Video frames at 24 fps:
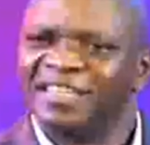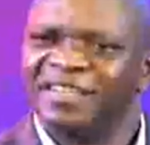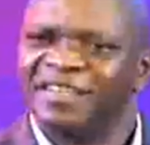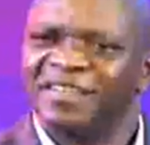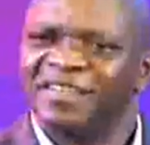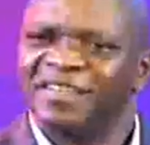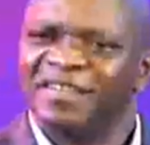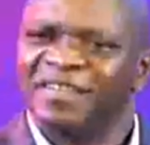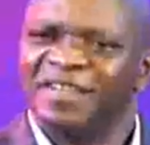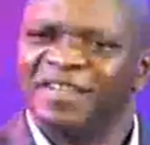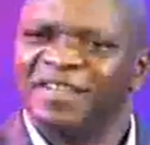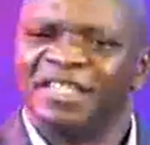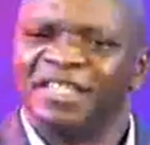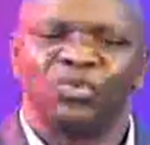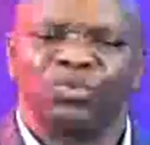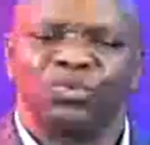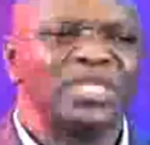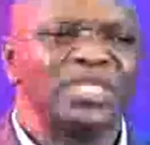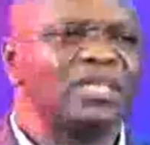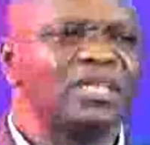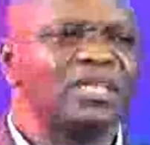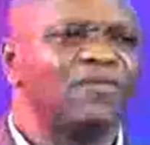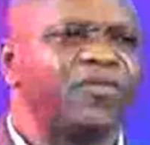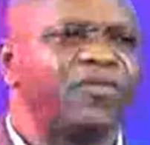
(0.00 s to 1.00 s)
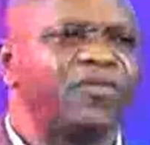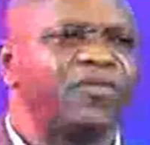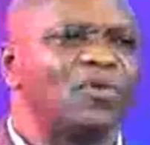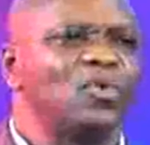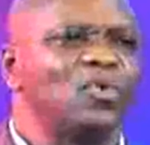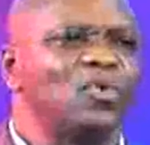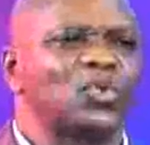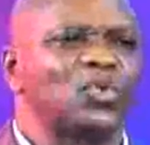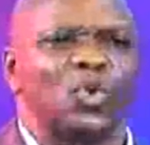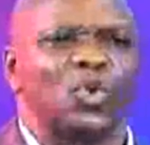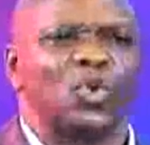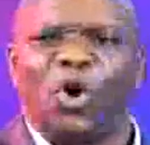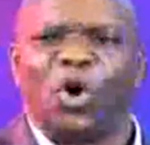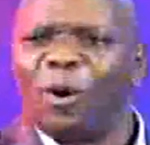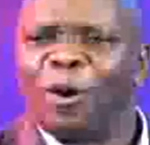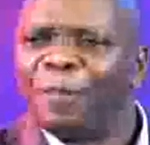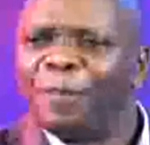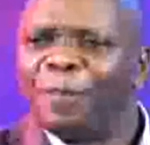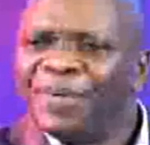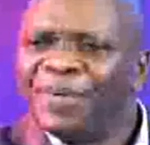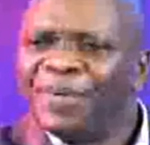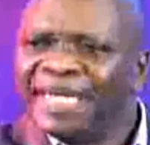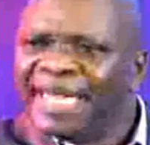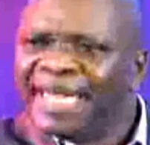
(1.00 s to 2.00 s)
He's waiting for you to
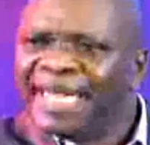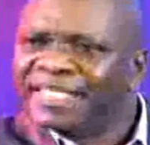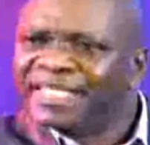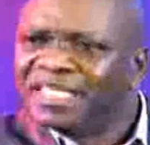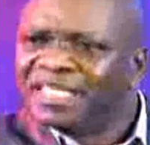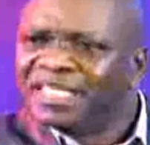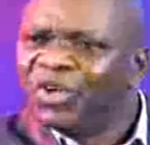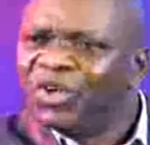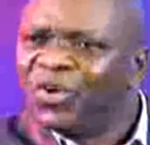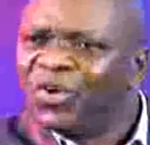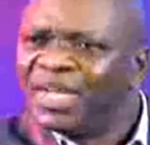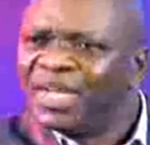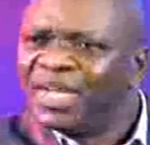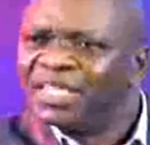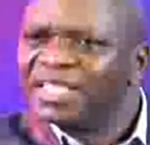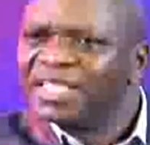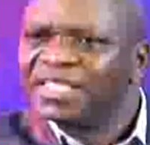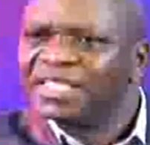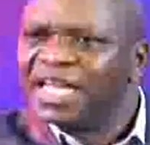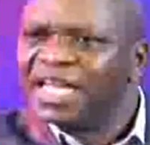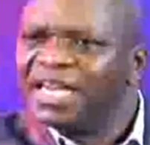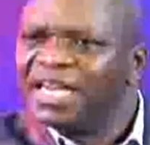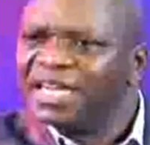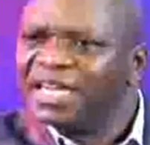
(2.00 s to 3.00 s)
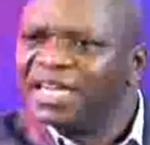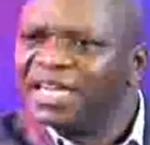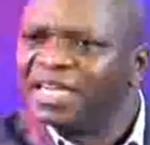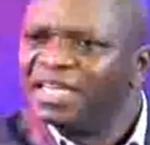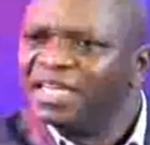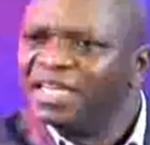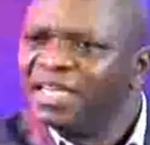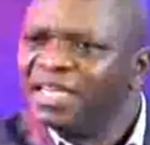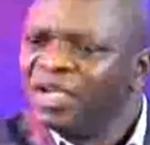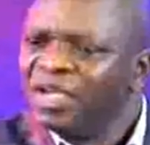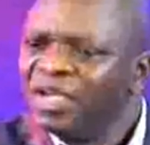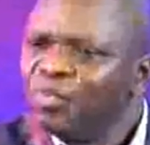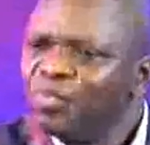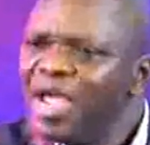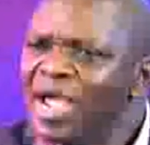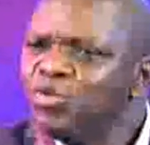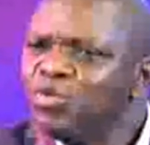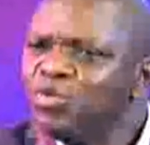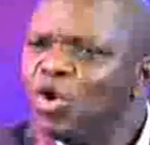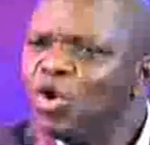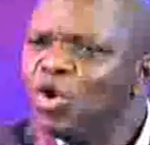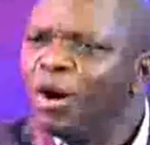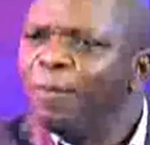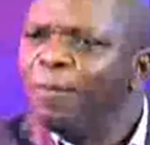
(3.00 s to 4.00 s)
update your understanding. When you
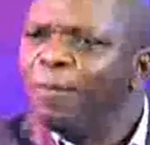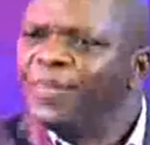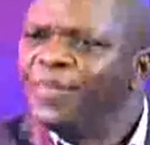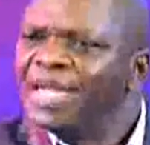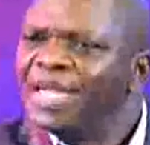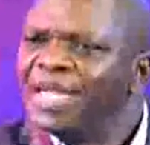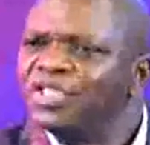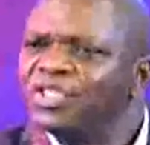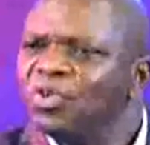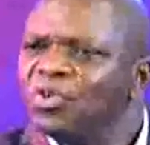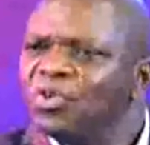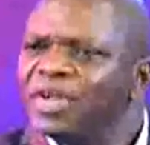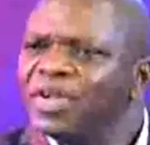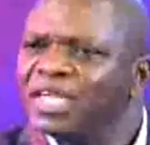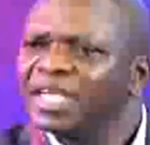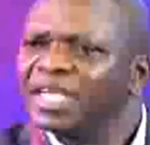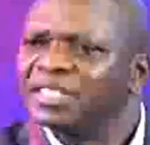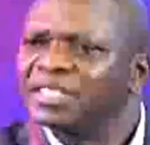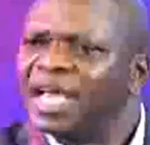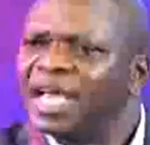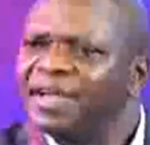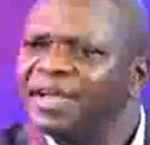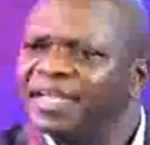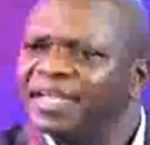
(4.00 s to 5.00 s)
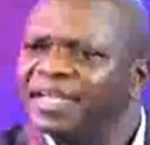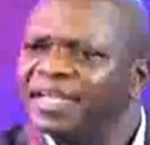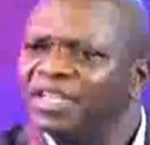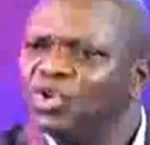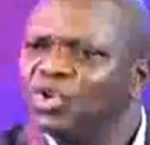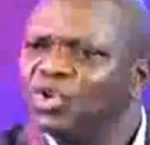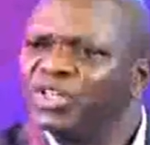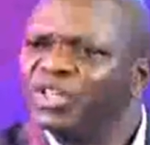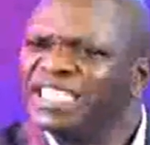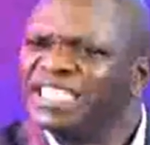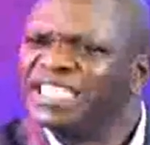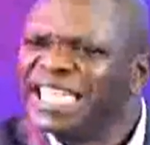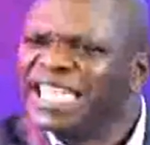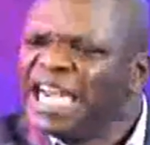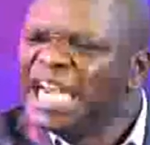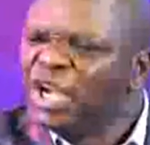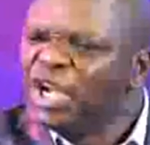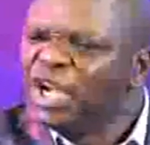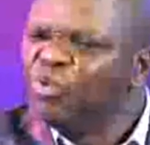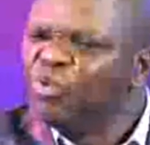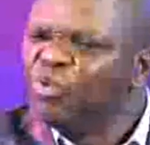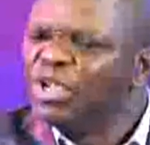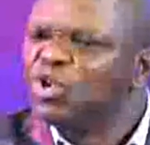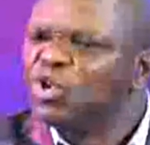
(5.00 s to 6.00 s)
update your understanding,
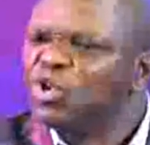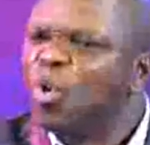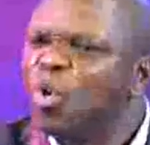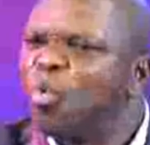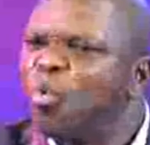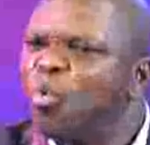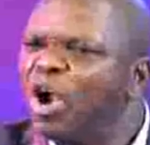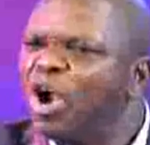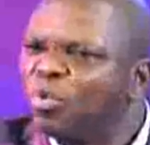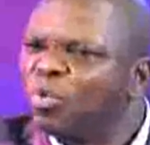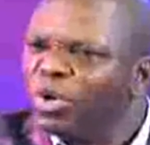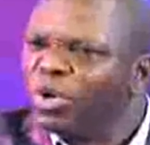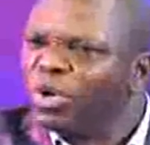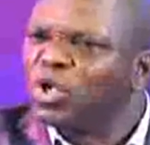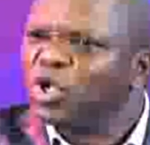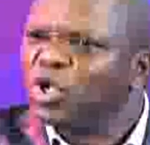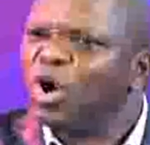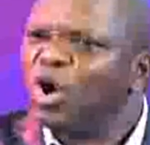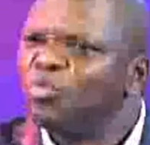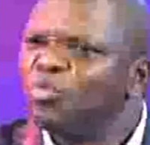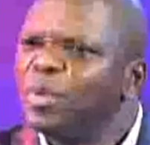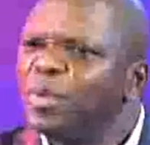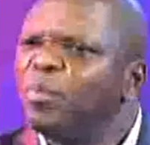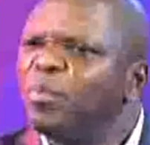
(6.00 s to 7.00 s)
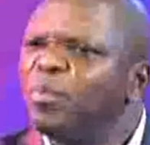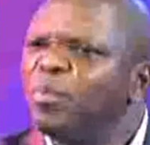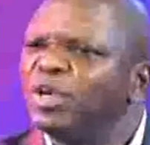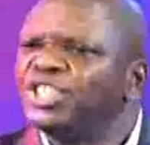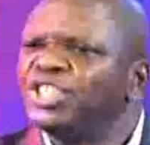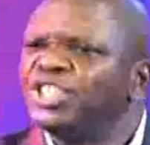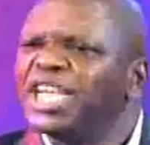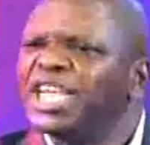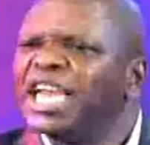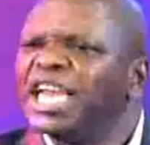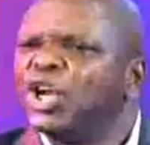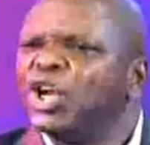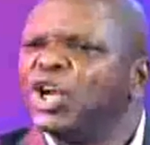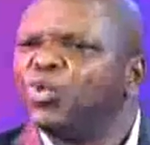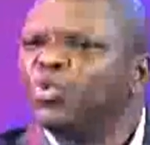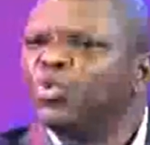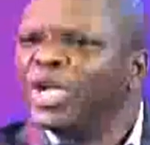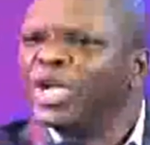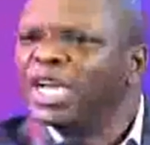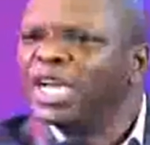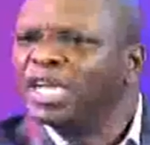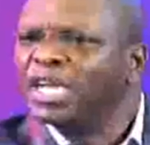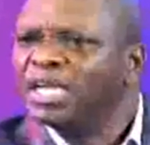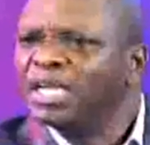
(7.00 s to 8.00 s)
your walk with God will be more
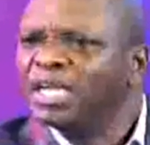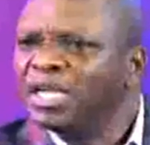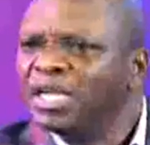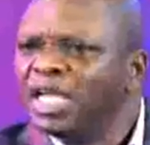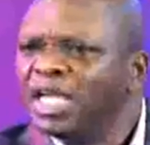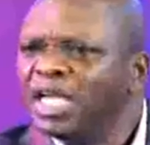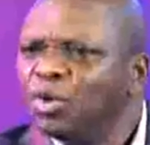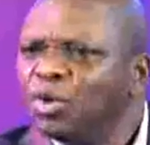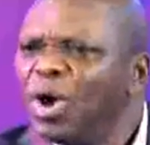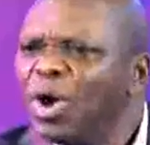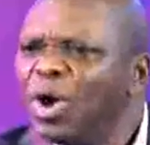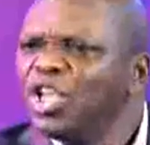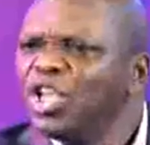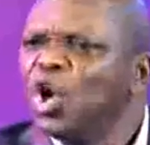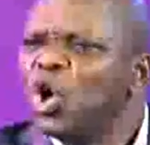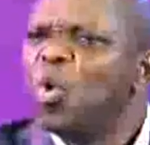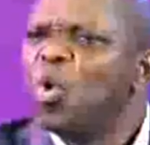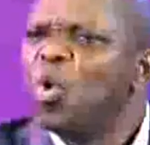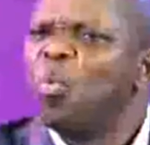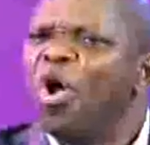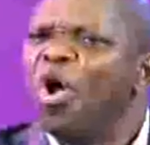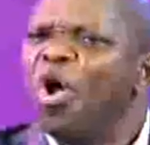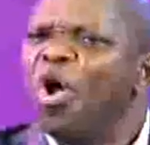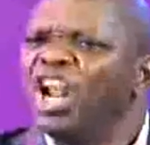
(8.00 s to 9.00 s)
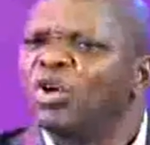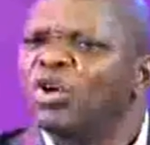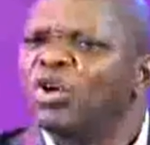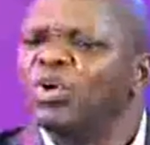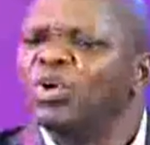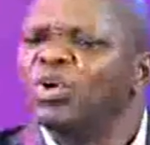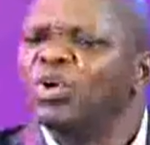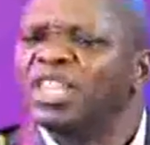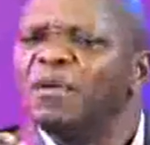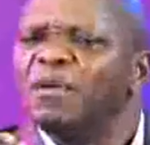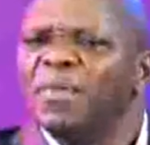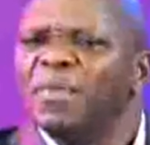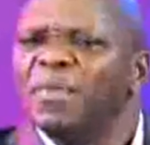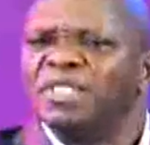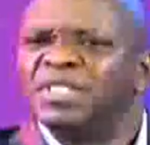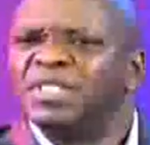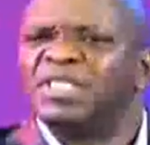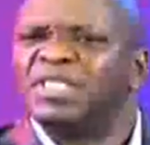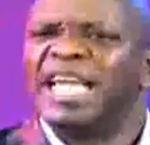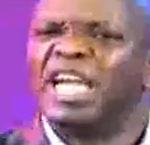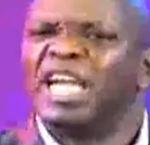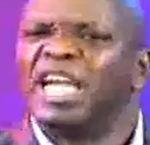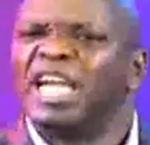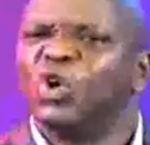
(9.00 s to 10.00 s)
genuine. When your walk with him is
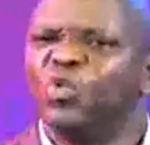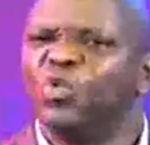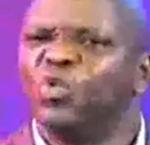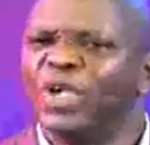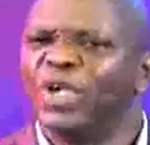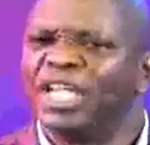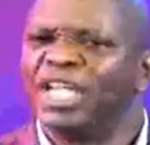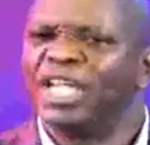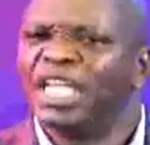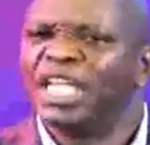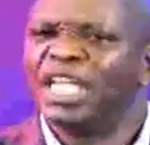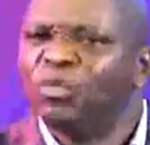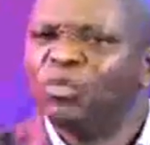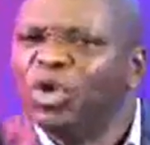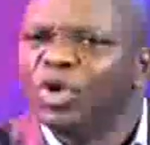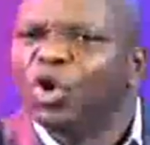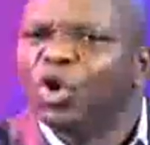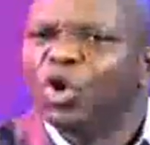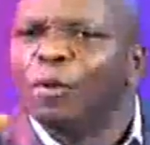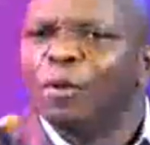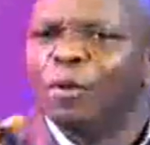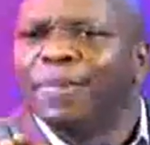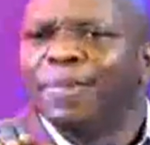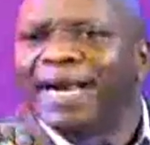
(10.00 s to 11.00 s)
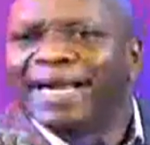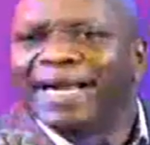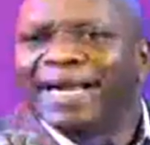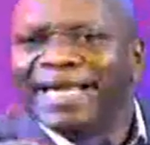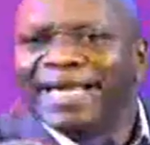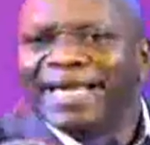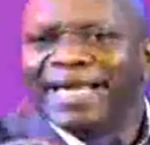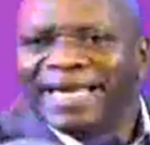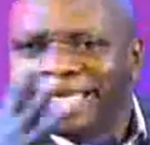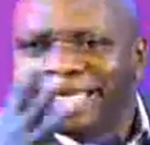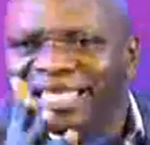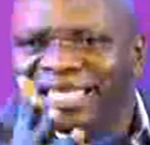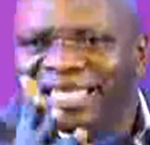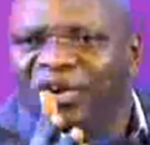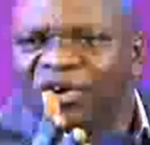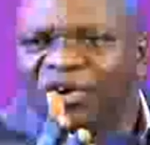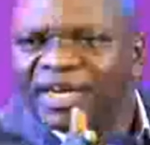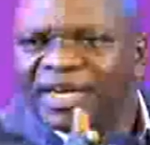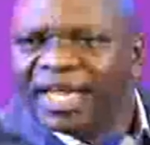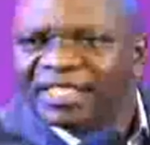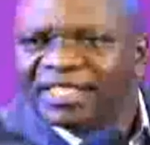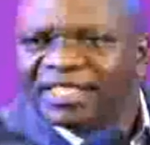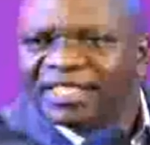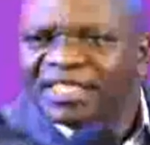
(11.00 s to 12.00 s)
genuine, he will upgrade your
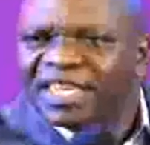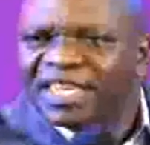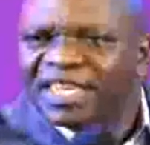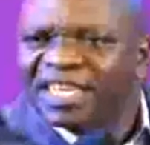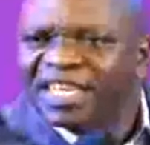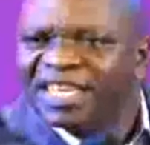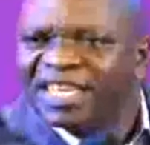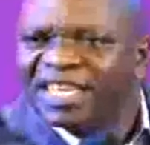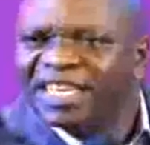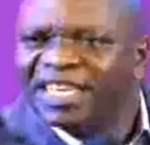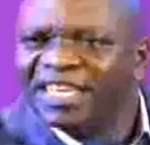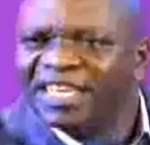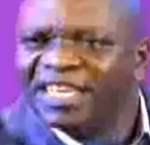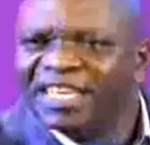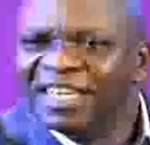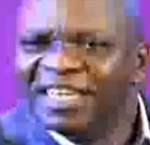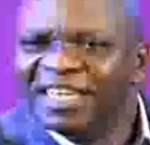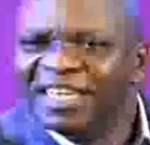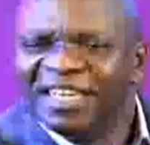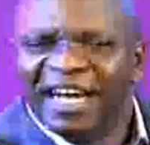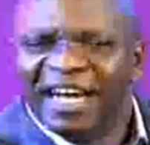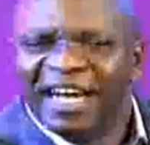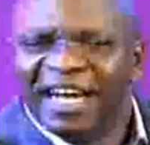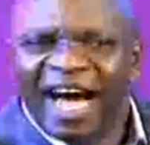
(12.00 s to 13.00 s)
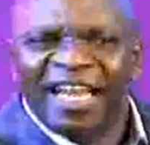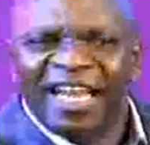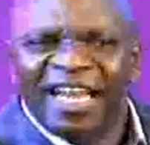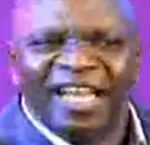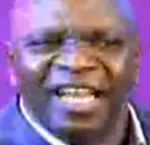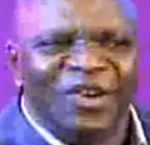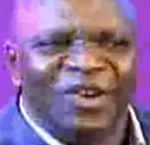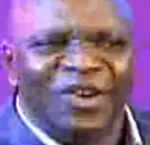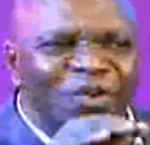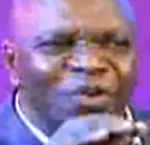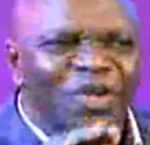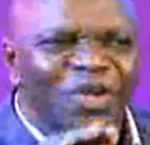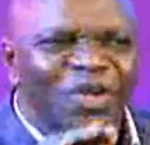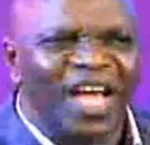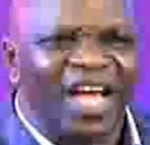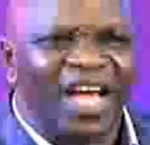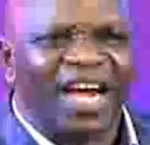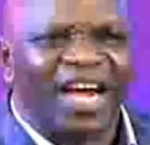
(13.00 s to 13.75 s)
destiny. Hallelujah.